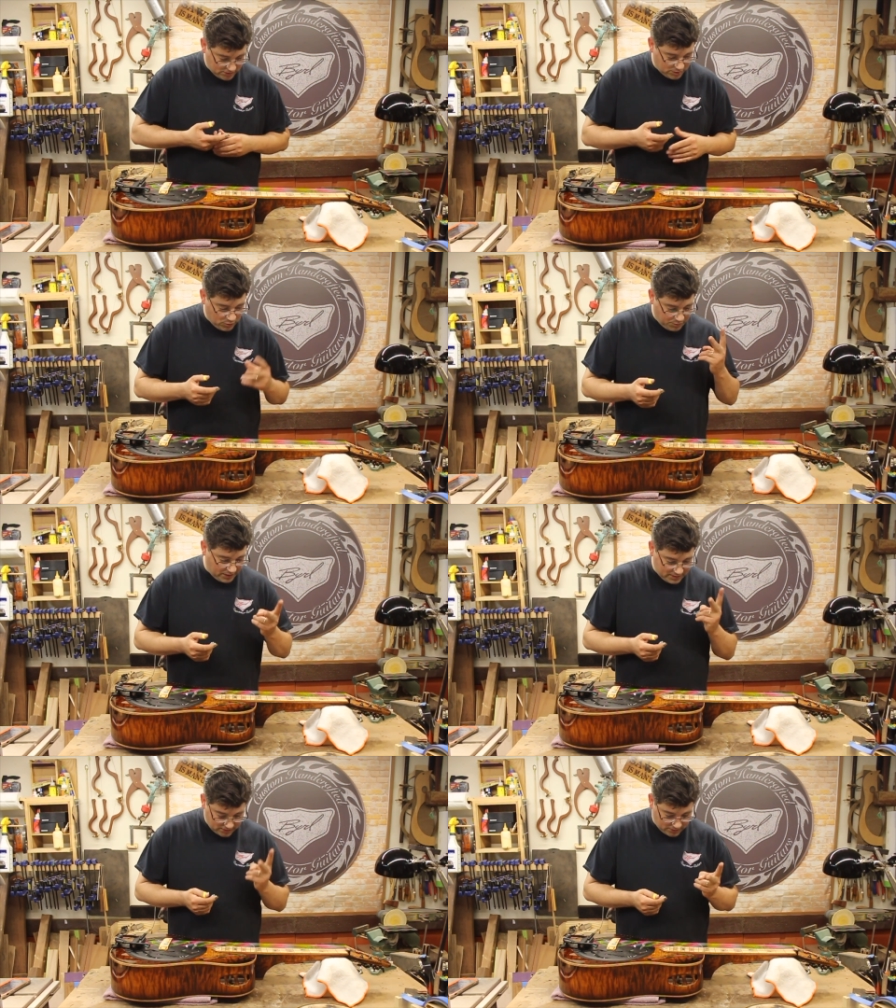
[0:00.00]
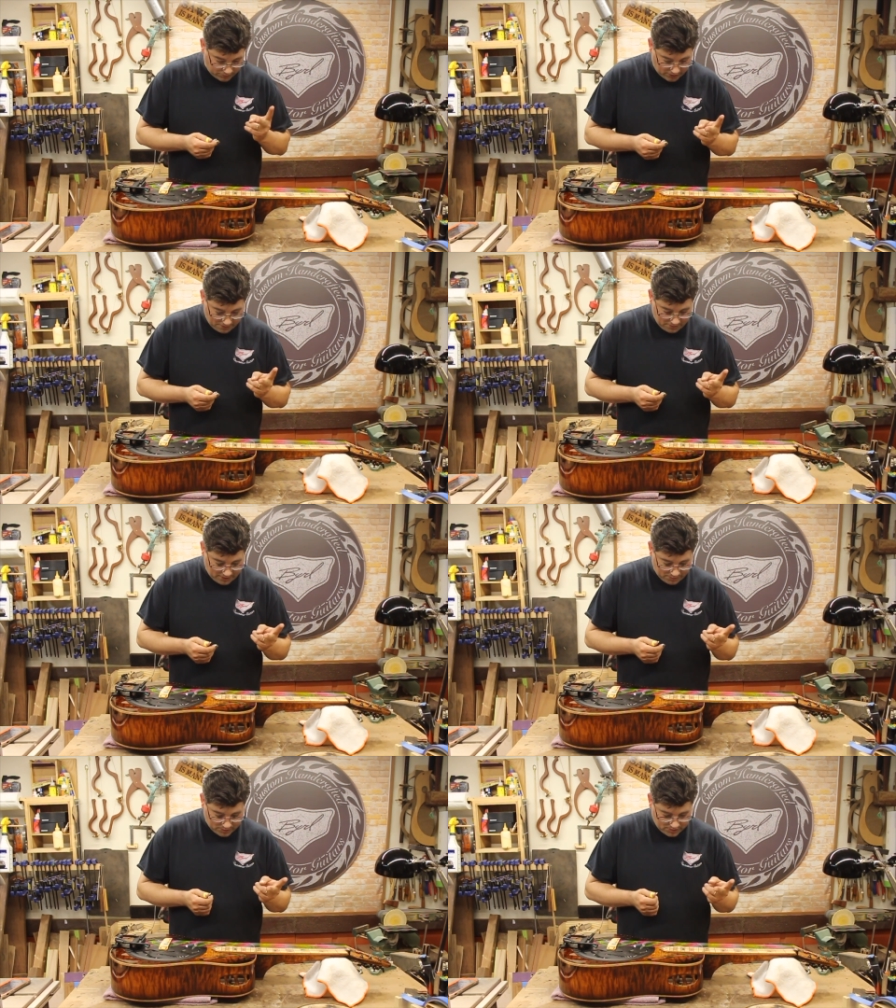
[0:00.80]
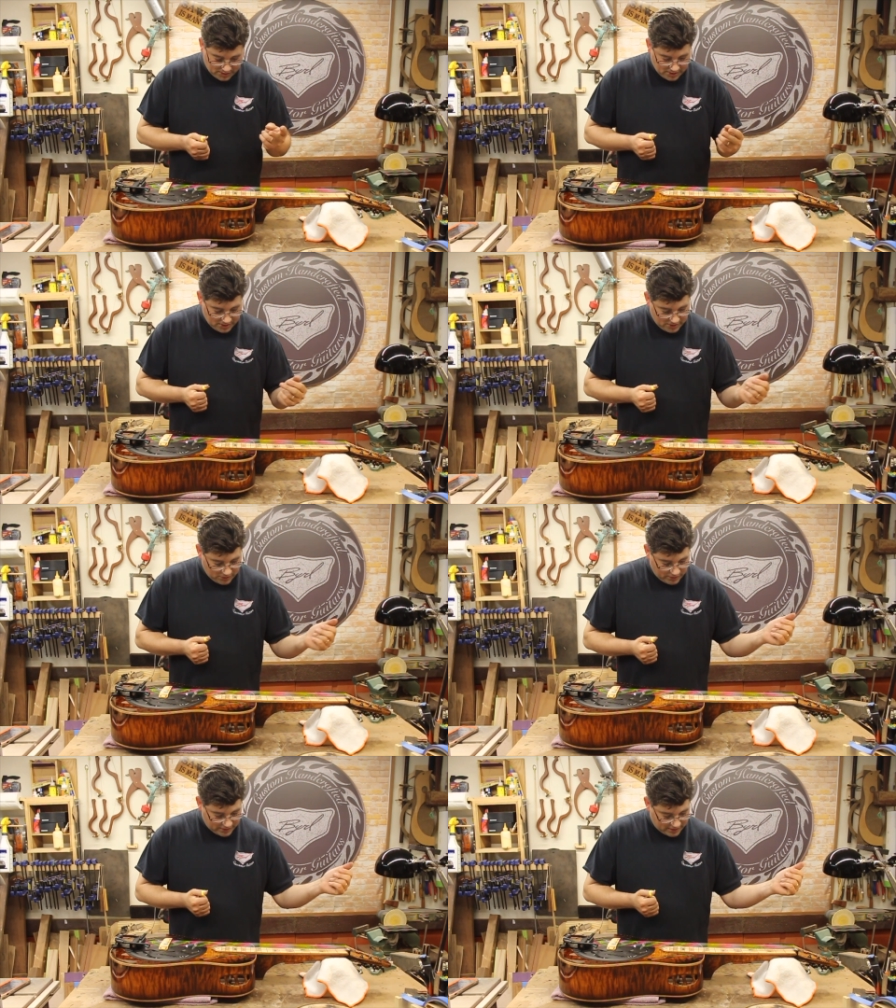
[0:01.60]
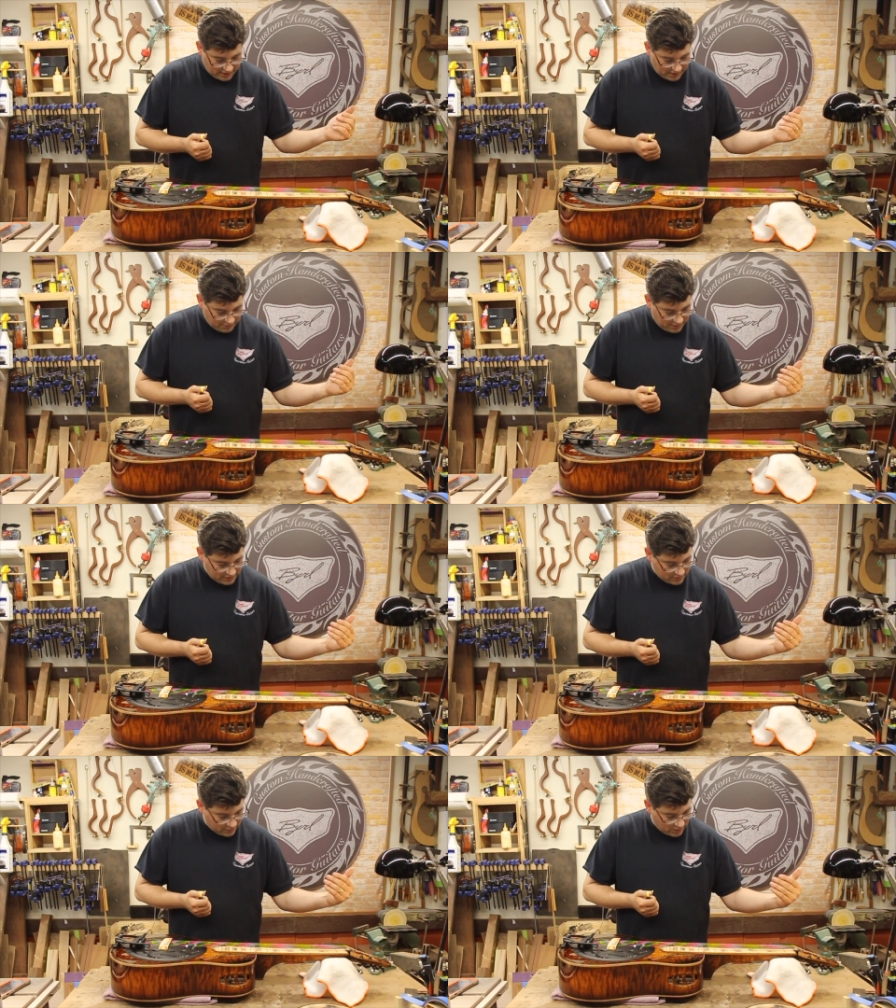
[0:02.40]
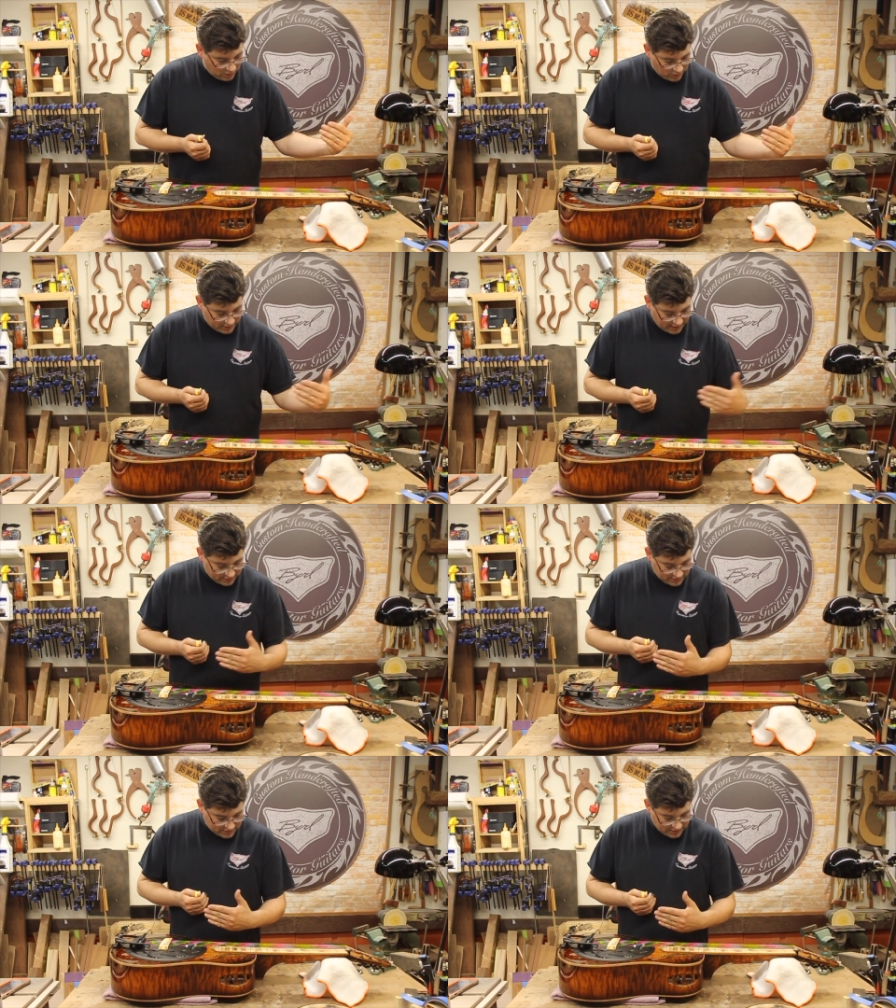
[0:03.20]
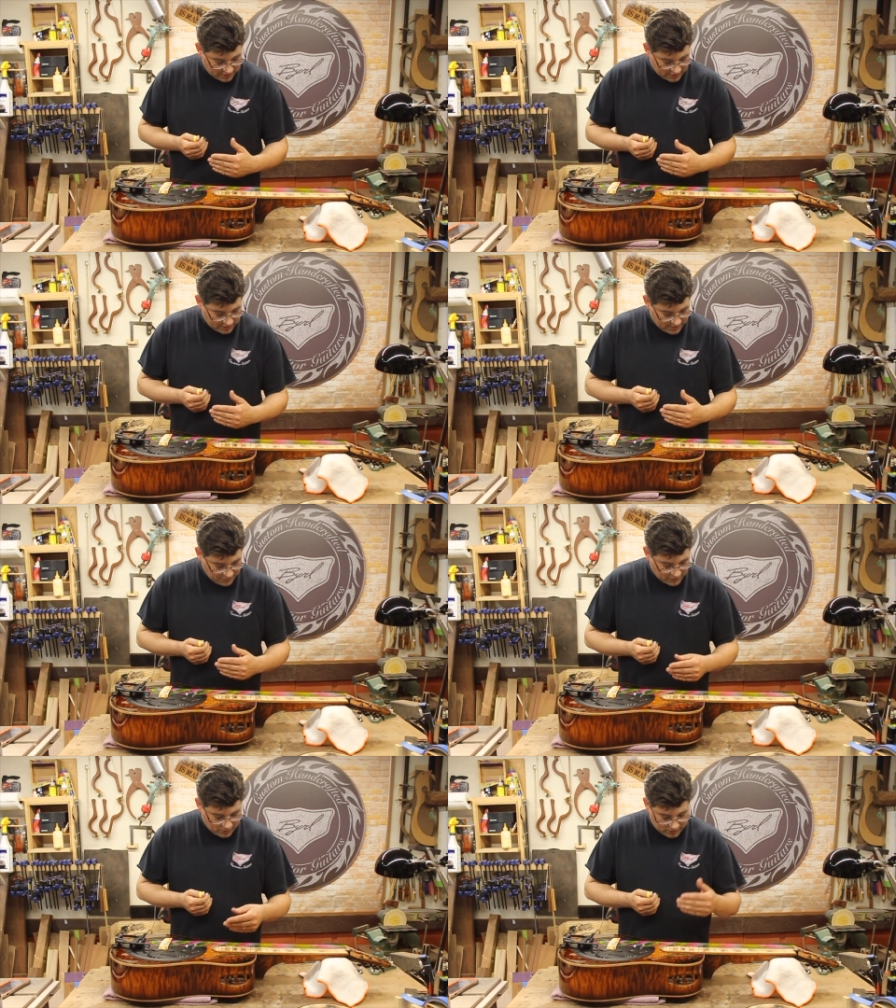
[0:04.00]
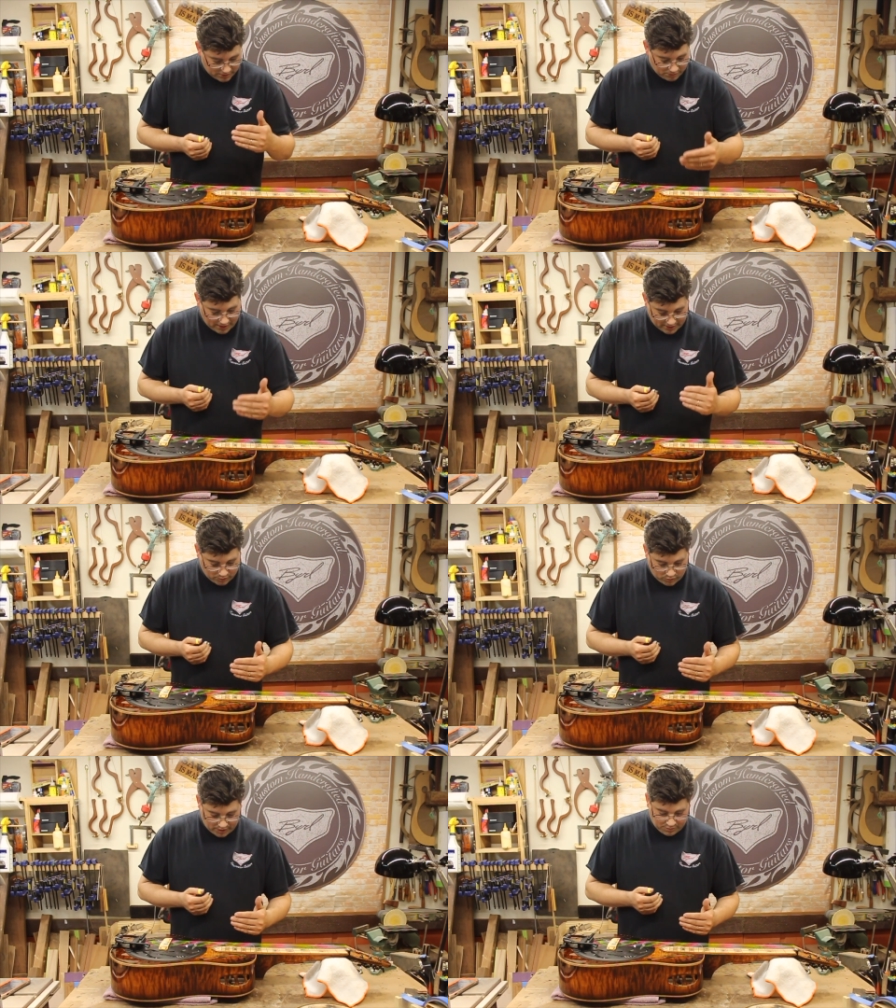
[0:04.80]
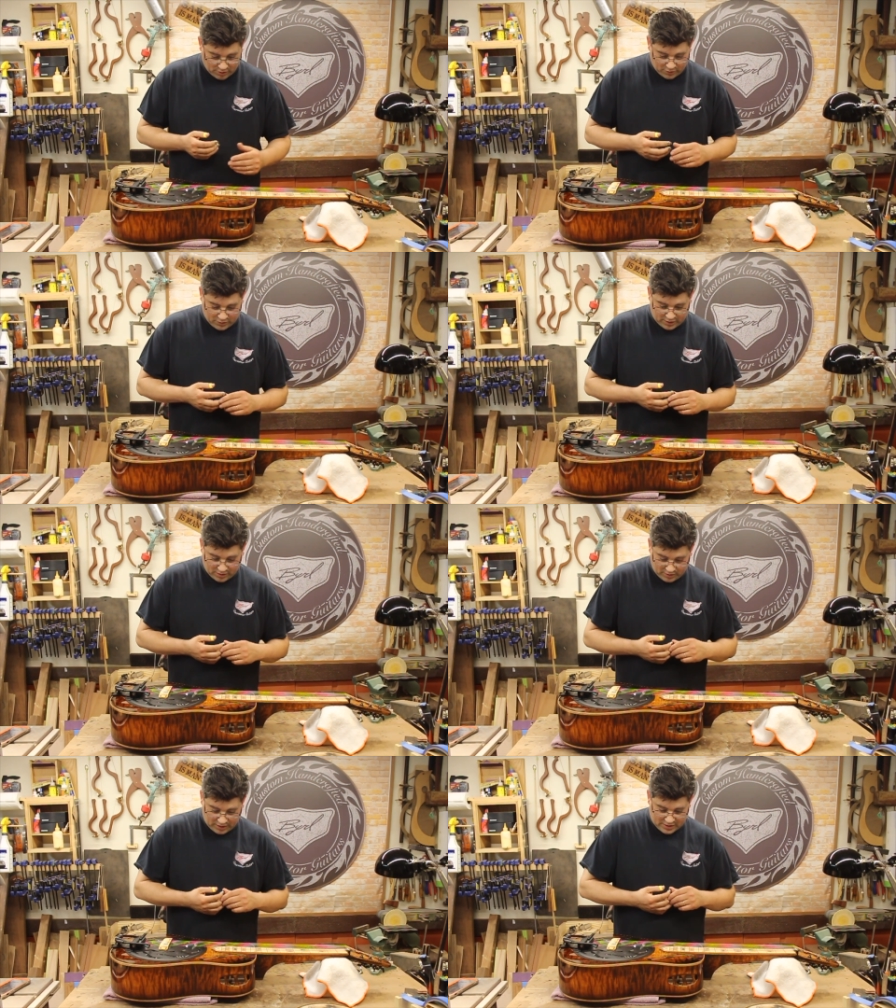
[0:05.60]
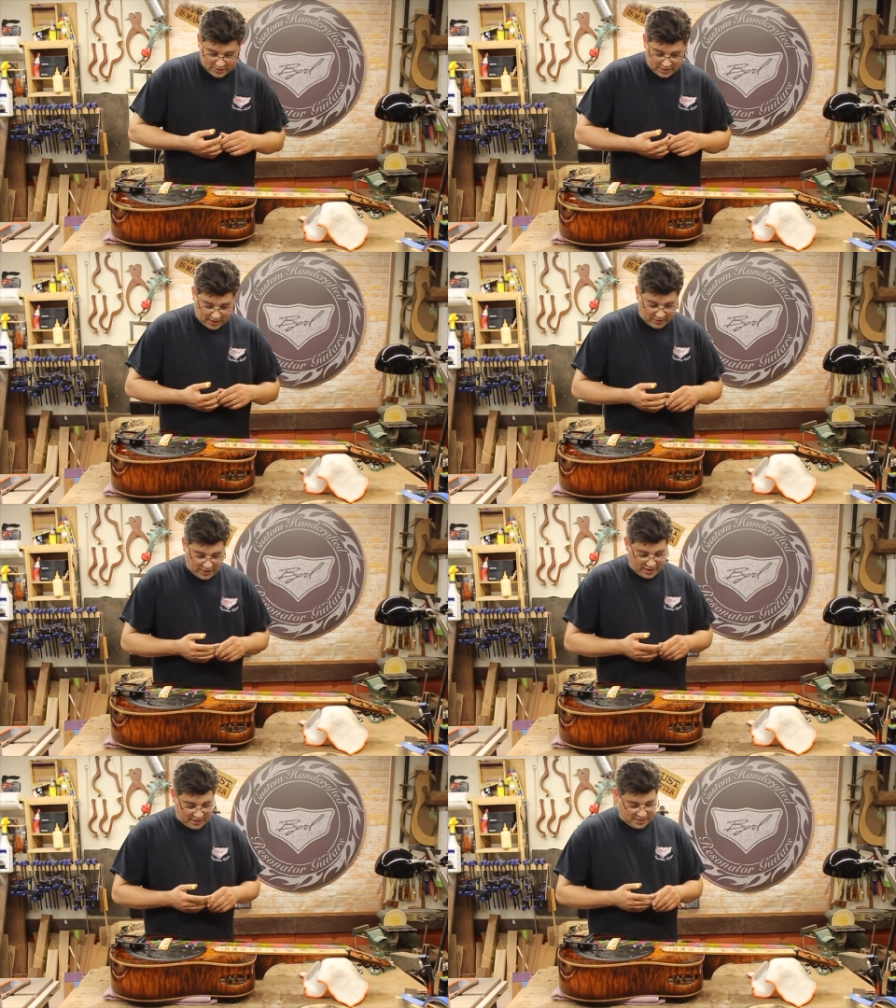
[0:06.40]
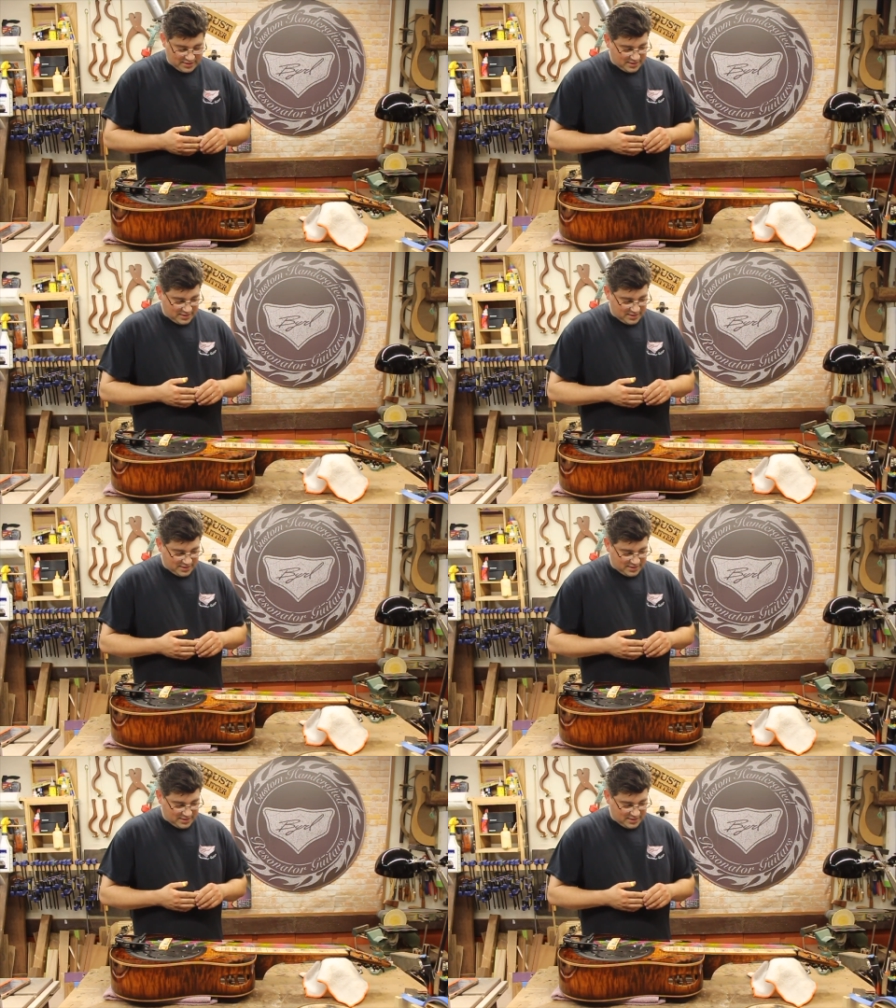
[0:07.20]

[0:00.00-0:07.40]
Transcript: two pieces of flame maple with a piece of koa down the center with the black and white purfling on each side of that.